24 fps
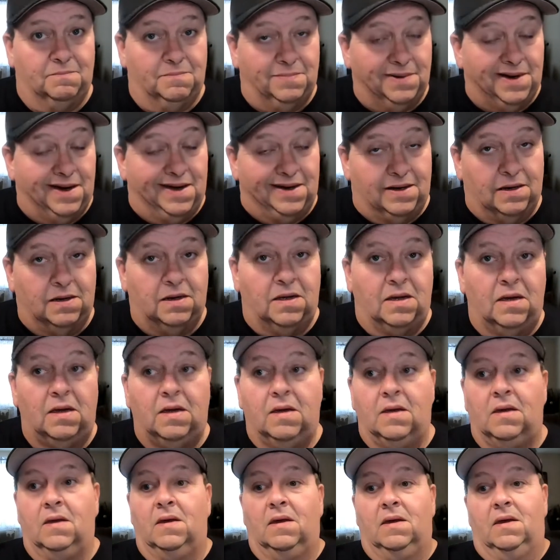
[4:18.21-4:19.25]
but
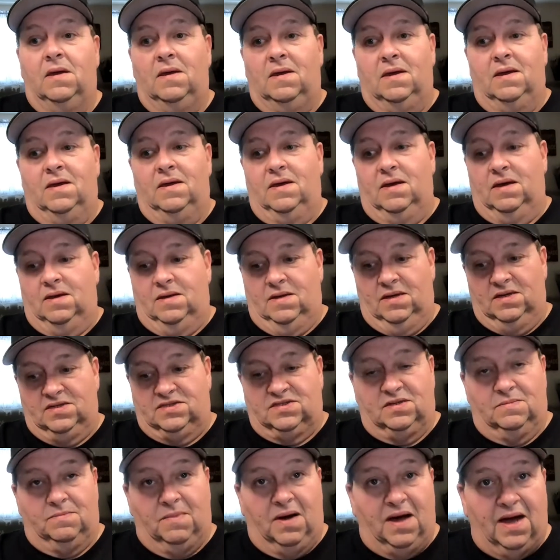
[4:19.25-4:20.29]
it's,
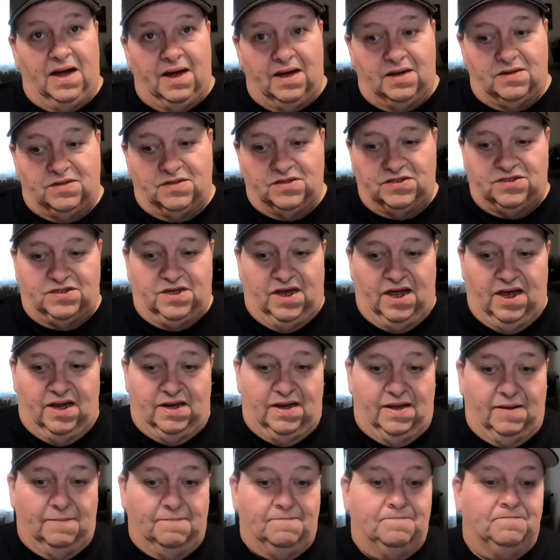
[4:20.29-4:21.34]
to my
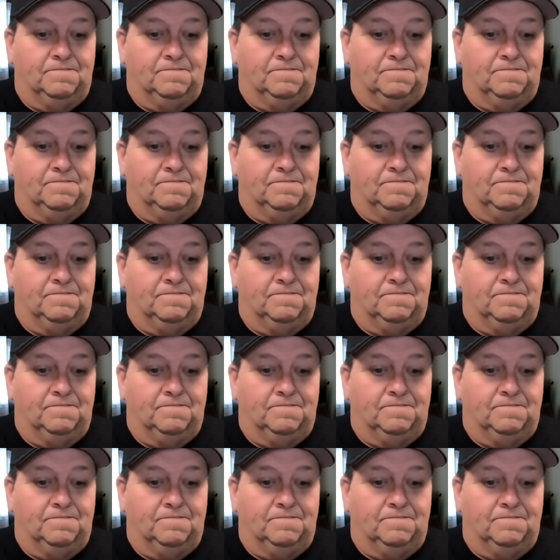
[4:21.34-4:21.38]
understanding,